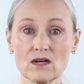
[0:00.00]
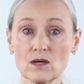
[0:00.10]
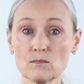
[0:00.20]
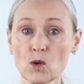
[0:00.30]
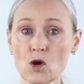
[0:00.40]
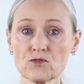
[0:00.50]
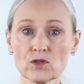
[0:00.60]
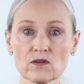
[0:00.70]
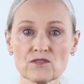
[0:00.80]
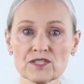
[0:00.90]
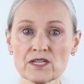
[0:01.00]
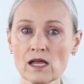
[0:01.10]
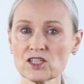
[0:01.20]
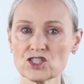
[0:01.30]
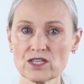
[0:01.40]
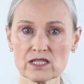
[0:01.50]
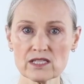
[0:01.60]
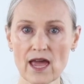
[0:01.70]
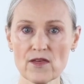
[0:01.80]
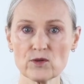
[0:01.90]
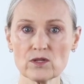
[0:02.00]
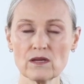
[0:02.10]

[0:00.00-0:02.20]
Moreover, the knowledge thus gathered